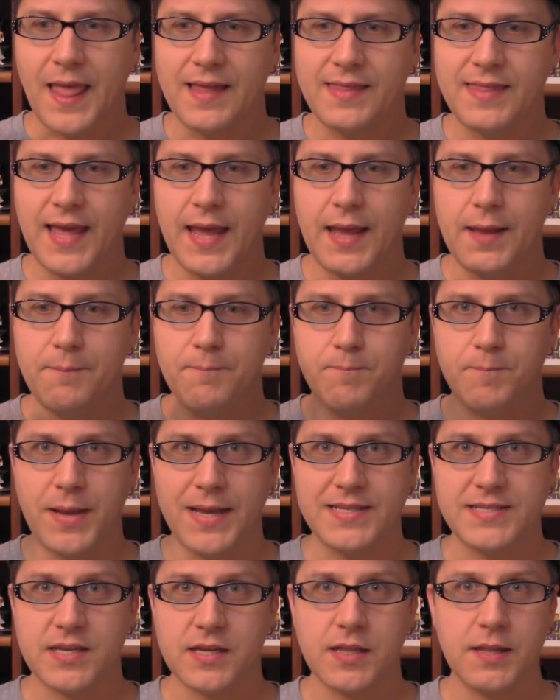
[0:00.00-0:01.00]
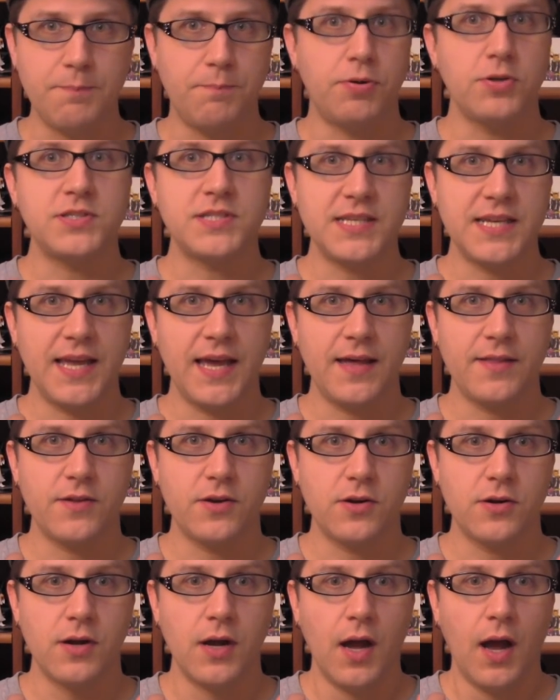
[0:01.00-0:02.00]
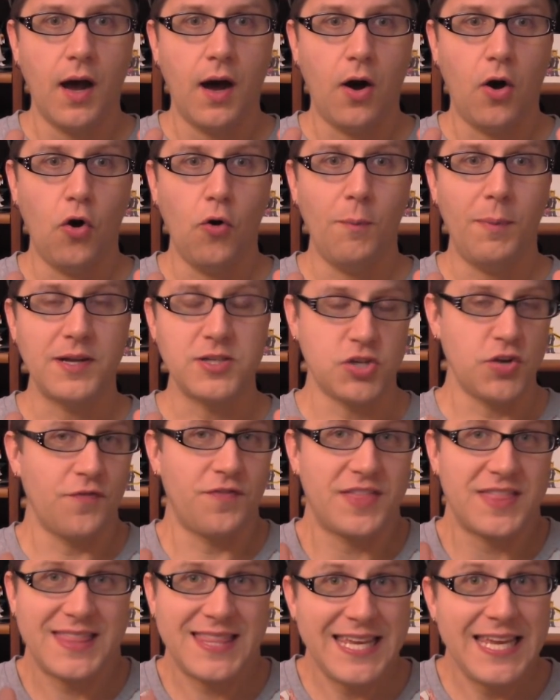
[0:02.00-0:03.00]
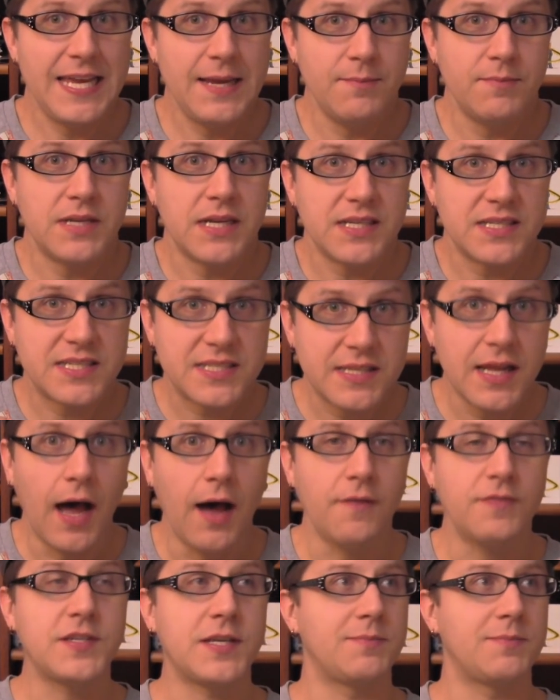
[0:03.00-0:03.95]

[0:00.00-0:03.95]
they basically put together a whole bunch of themed stuff.